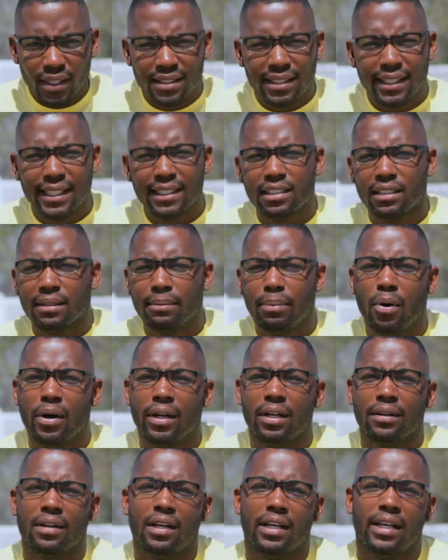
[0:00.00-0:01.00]
To get to the
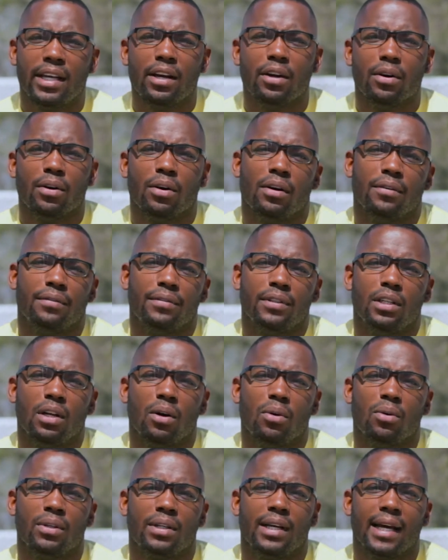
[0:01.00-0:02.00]
point here of, you
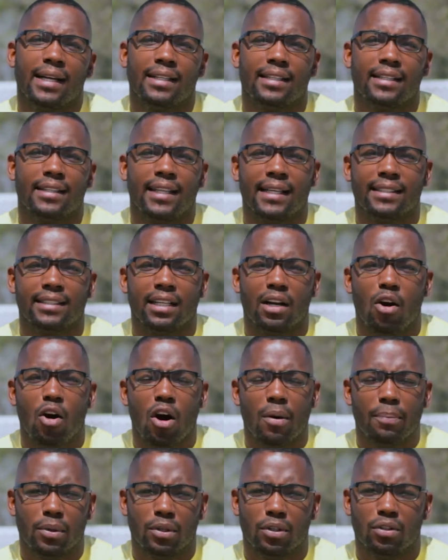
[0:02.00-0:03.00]
know, kind of the things that I
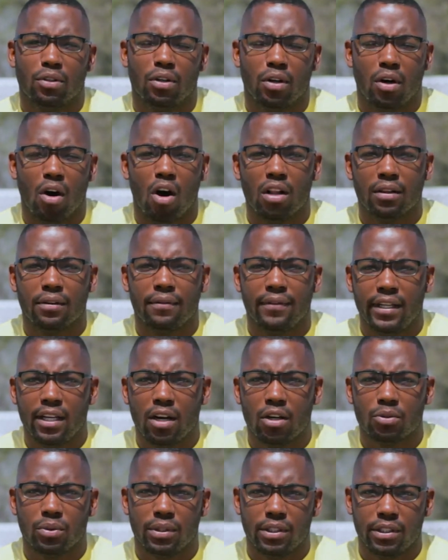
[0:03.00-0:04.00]
harp on all the
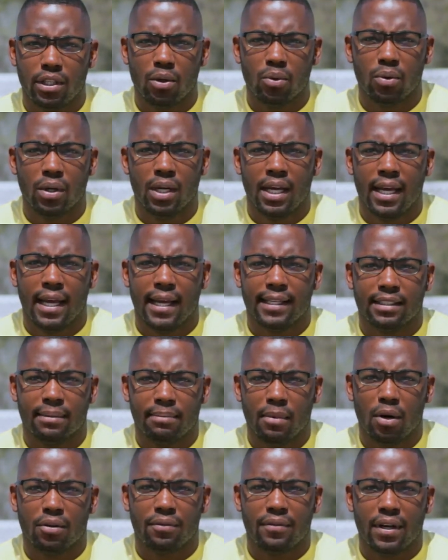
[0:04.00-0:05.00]
videos we do is the
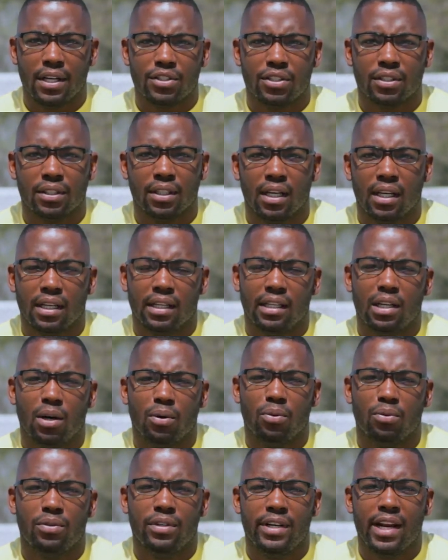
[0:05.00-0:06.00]
motivation. You
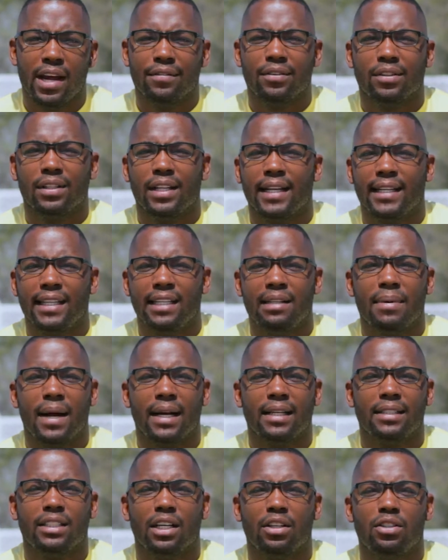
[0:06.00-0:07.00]
know, never let
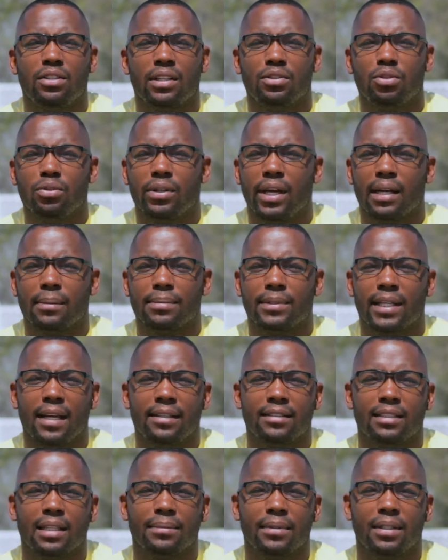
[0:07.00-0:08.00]
anybody tell you that you can't
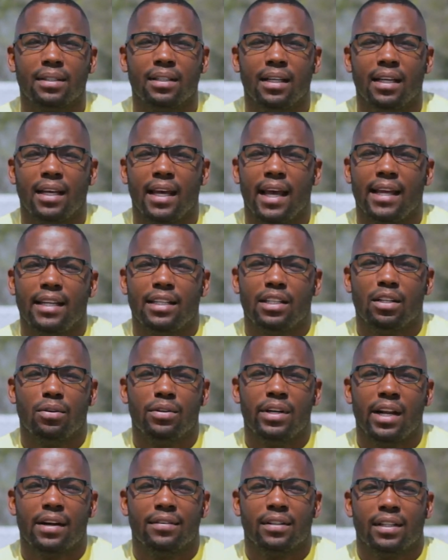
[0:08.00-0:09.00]
obtain something, and you know,
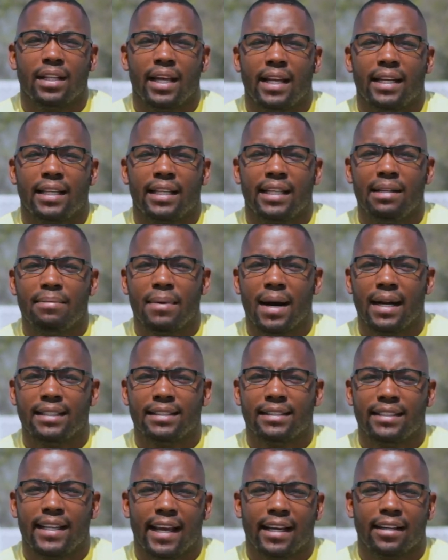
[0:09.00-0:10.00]
never let
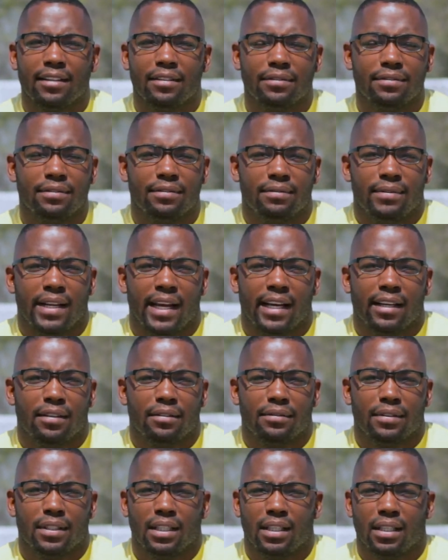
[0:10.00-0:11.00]
anybody's negative
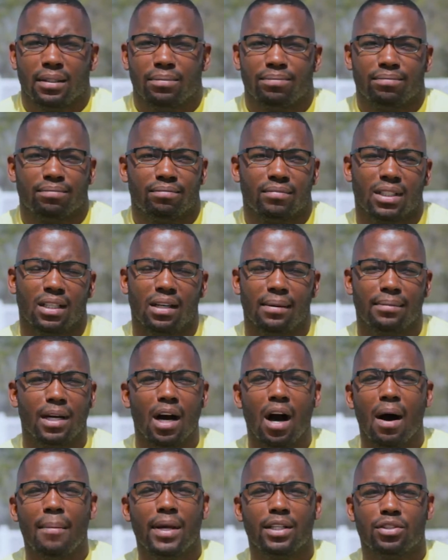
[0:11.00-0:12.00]

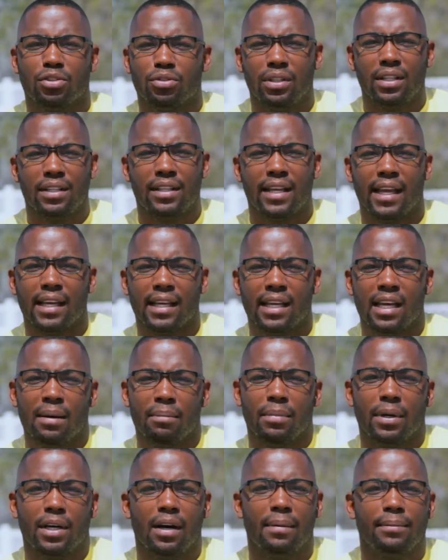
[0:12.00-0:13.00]
comments or anything
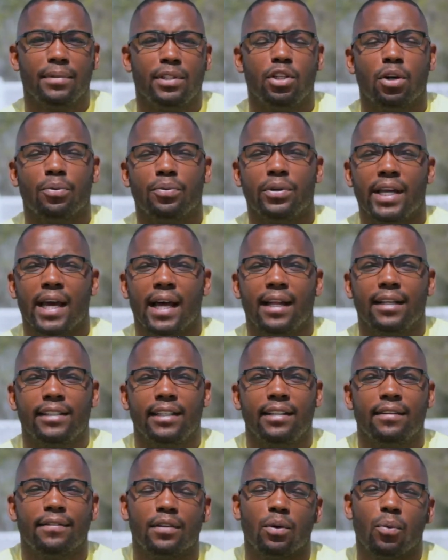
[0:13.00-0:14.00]
become your
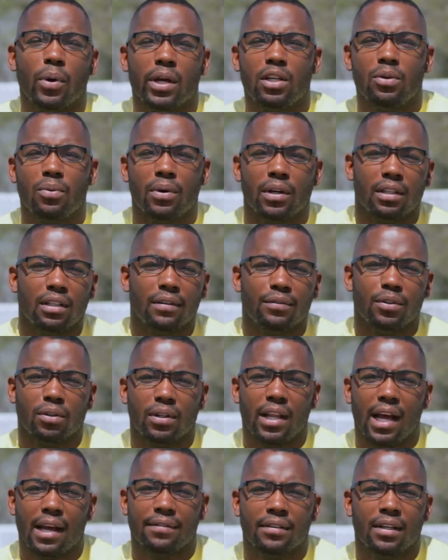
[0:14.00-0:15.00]
reality of the way you want to live
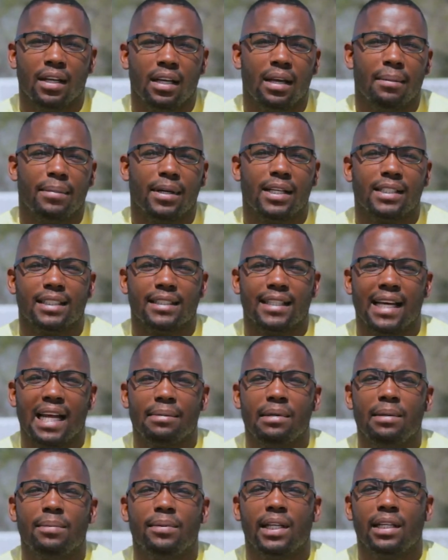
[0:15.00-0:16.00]
your life. Because a lot
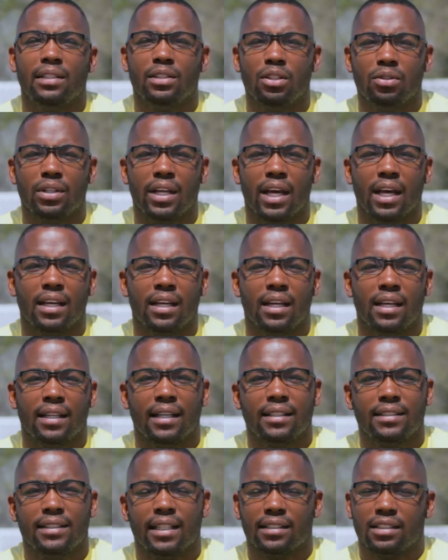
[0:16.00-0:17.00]
of people, they do that.
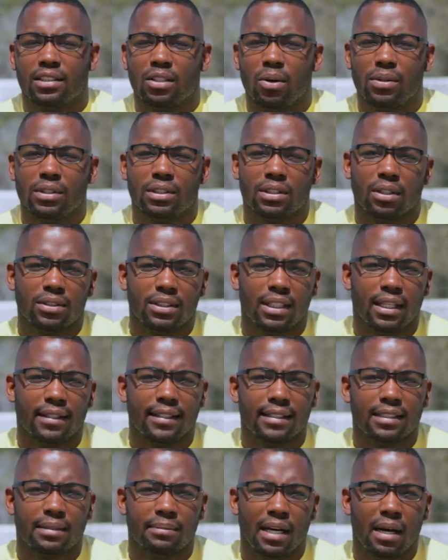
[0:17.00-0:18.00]
They said so-and-so said
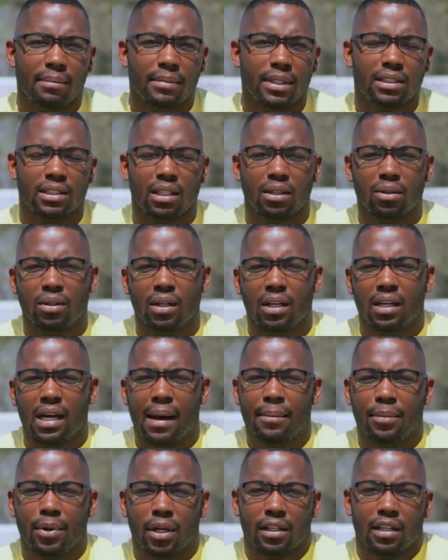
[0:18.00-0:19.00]
this about me, so
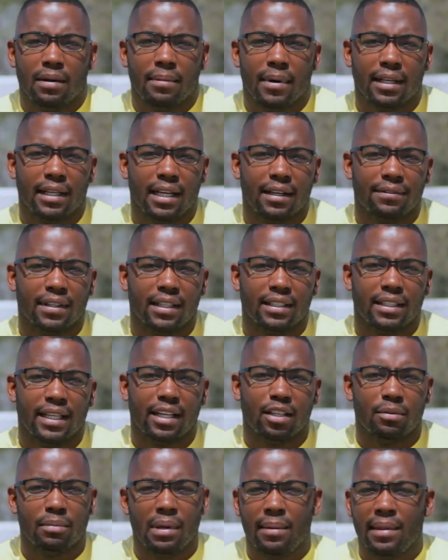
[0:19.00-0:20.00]
I'm going to live my life like
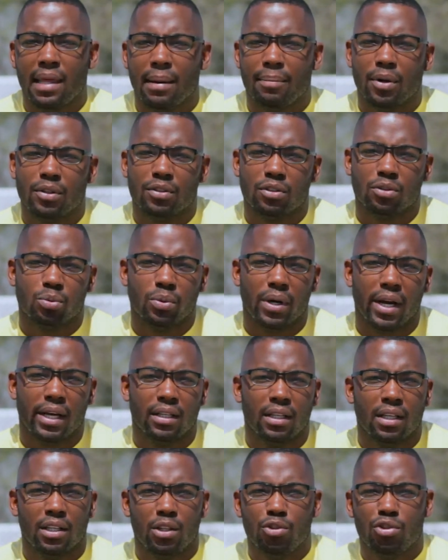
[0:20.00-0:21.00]
that, or maybe that person's right.
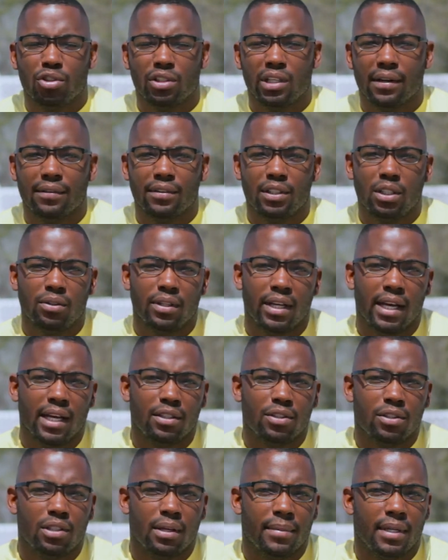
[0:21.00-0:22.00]
You should never do
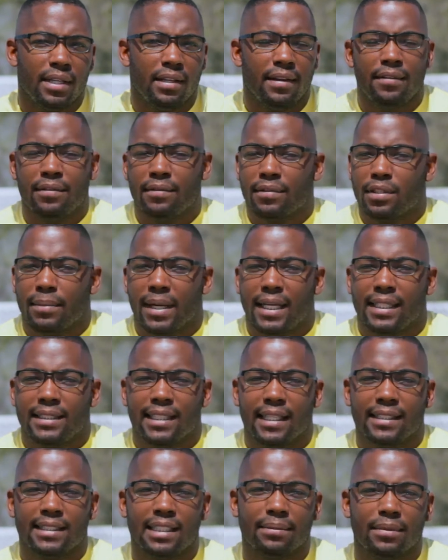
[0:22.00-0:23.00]
that. I mean, even if somebody
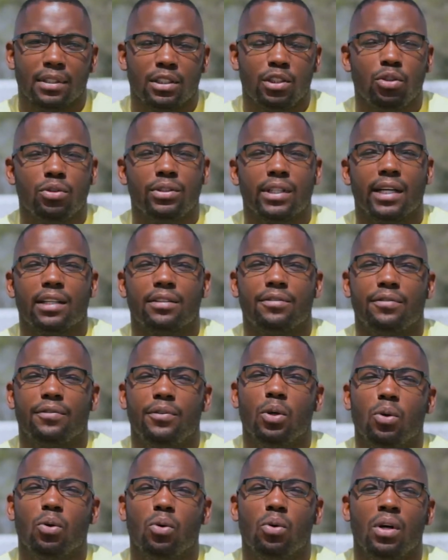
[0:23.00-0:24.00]
says something, use that as
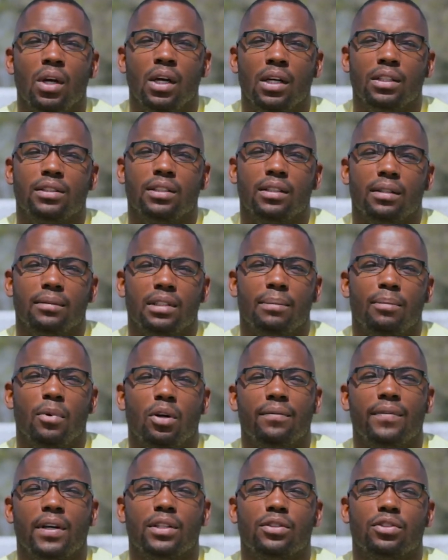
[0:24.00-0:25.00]
fuel to
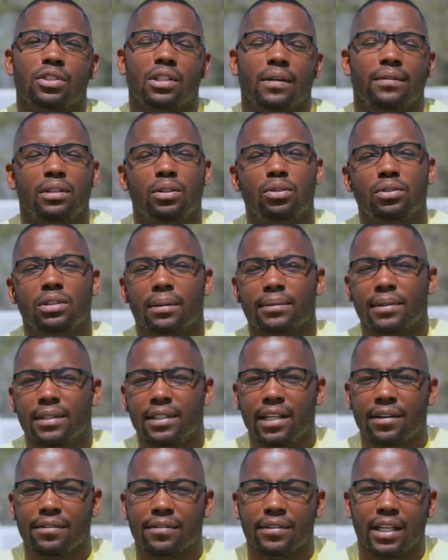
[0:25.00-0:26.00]
motivate yourself to do
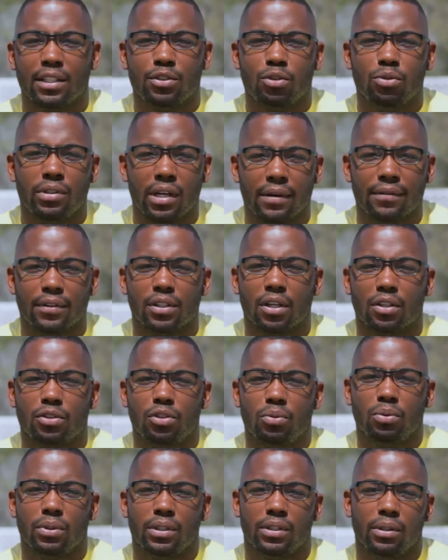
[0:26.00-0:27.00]
something different that you never thought
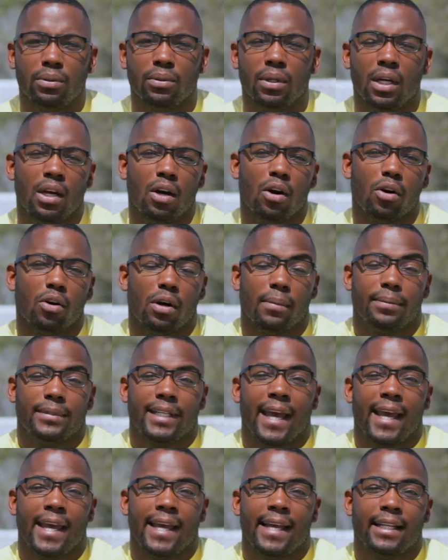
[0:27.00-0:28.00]
you could do, or
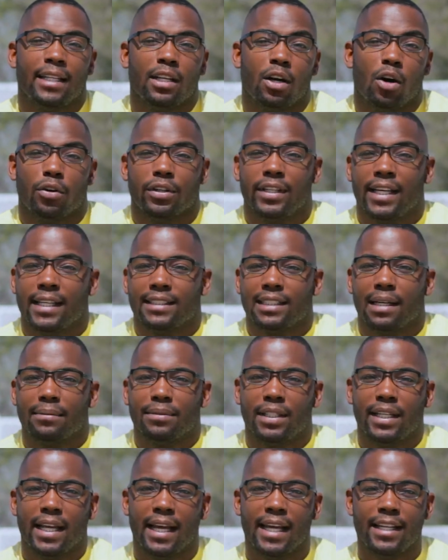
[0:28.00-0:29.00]
obtain or get
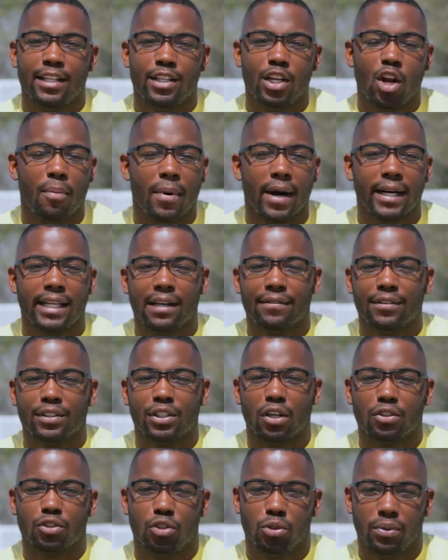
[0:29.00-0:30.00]
something that nobody ever
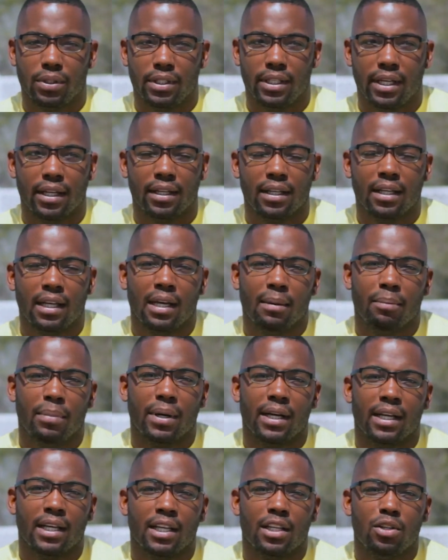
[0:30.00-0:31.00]
thought you would get.
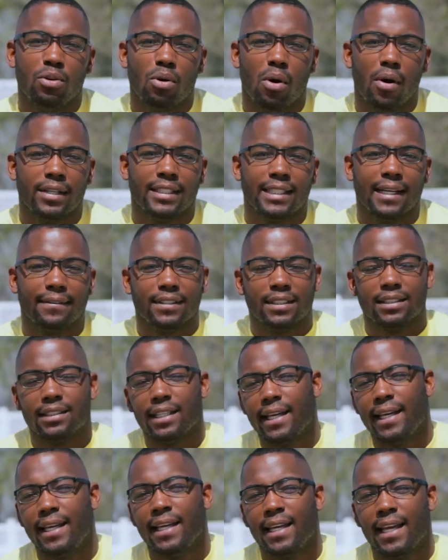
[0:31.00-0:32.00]
But you always have to
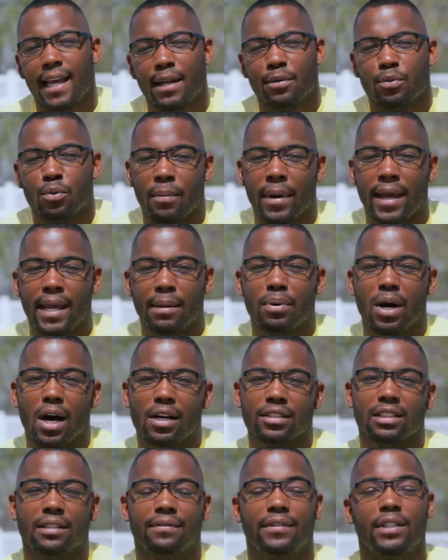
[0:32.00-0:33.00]
stay and remain
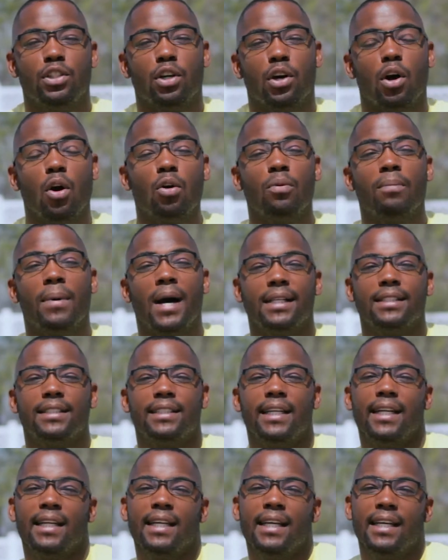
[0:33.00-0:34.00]
positive in your own
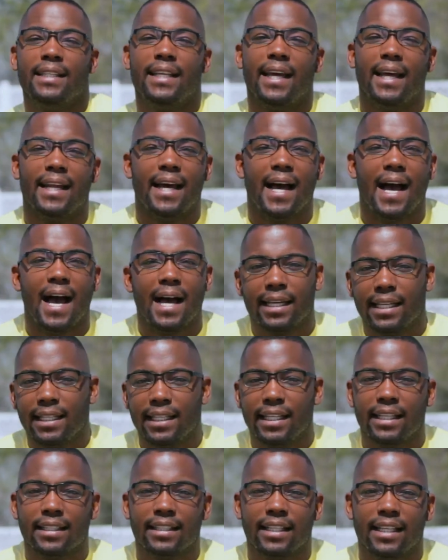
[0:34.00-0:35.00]
mindset that I
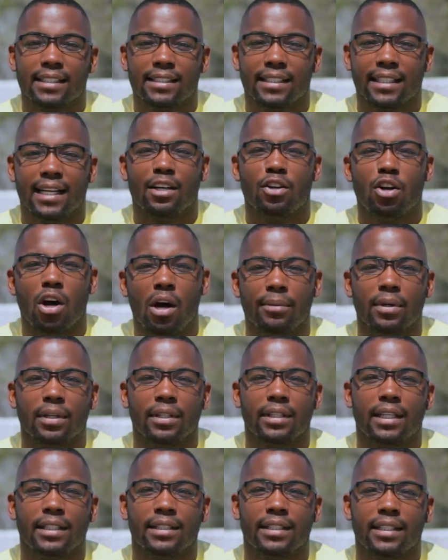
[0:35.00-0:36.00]
can get this, and I know I'm
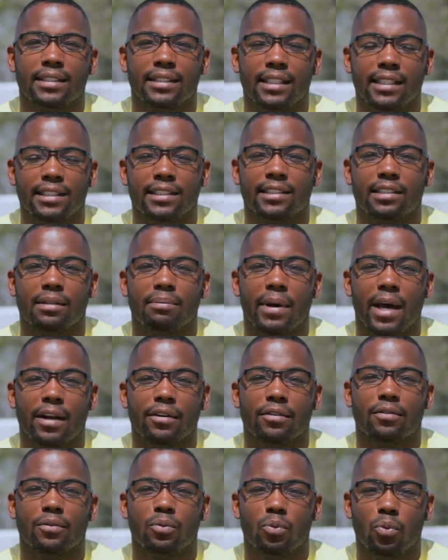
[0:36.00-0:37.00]
going to get this. It's just a
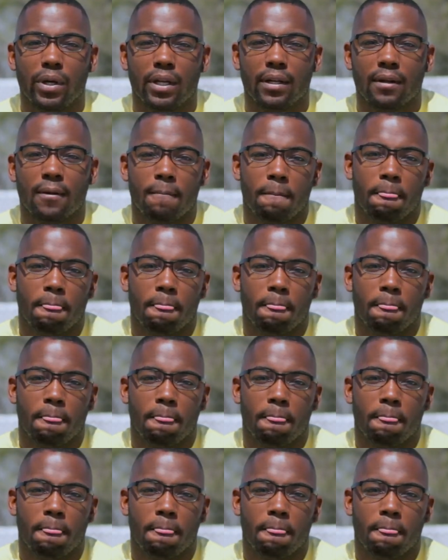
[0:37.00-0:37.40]
matter of when.